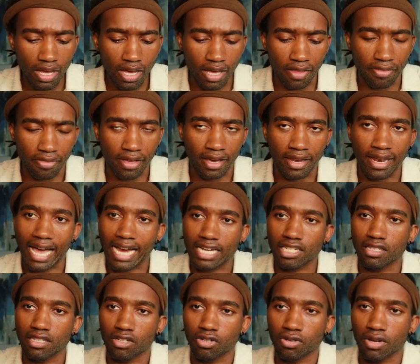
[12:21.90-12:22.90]
and then
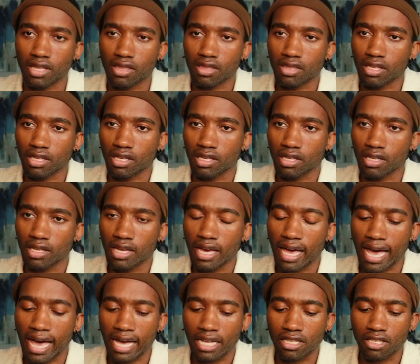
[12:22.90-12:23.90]
actually create the
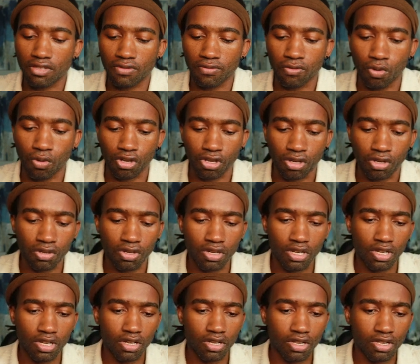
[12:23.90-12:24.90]
ads for you.
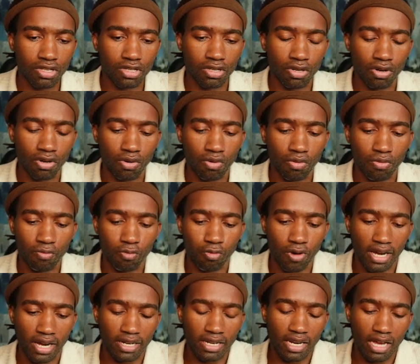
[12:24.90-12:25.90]
So
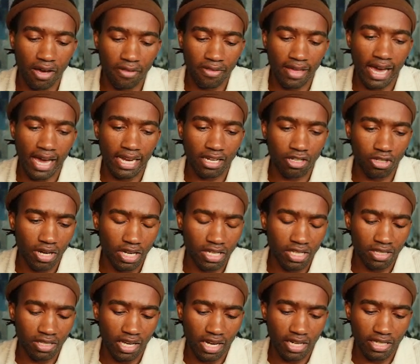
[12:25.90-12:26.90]
right now the ad
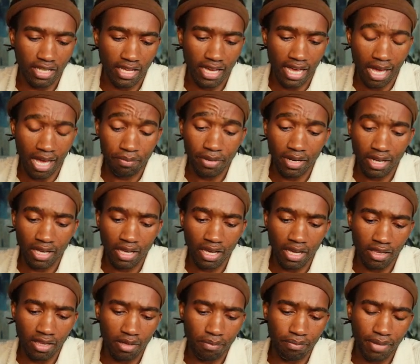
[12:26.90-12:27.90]
creation is actually
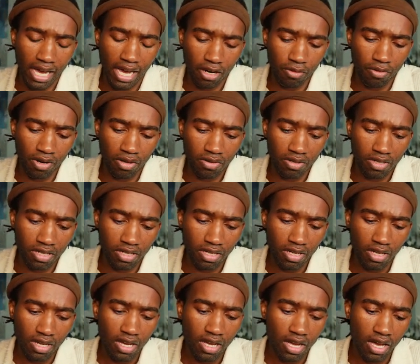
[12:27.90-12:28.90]
happening in the background.
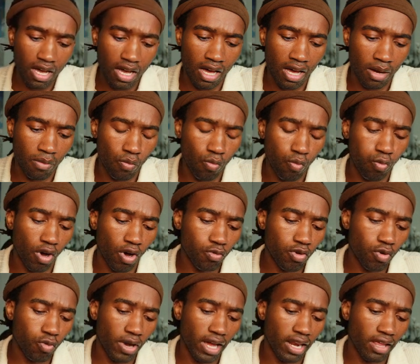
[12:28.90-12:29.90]
What
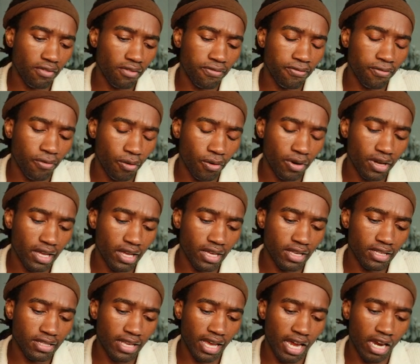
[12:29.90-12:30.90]
we're waiting for
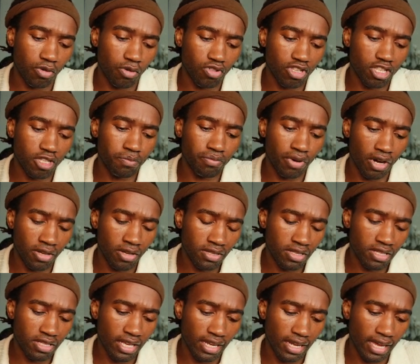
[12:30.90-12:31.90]
is a
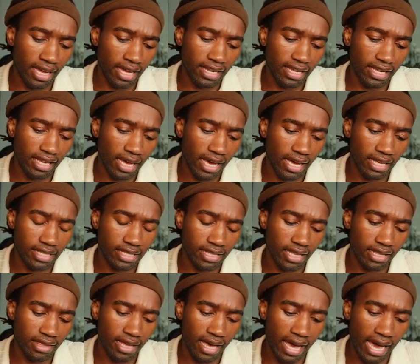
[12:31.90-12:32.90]
response that indicates
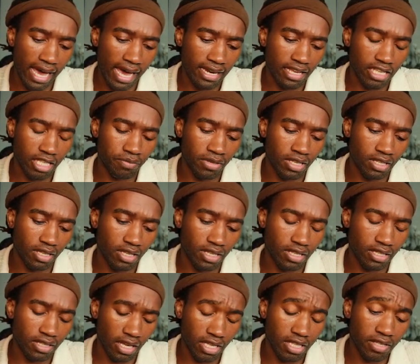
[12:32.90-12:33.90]
that the ad has been
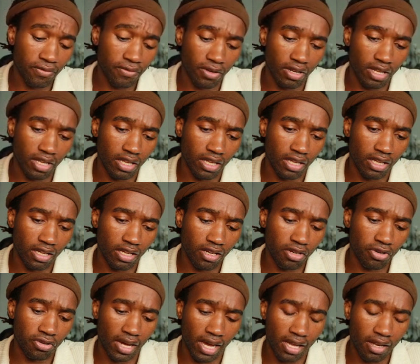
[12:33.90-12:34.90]
successfully
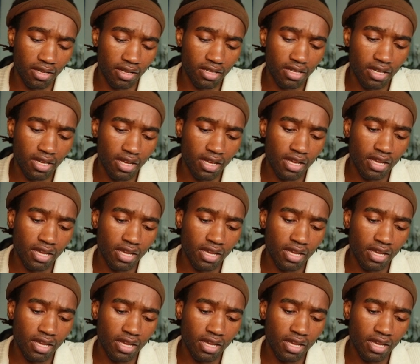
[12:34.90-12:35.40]
created,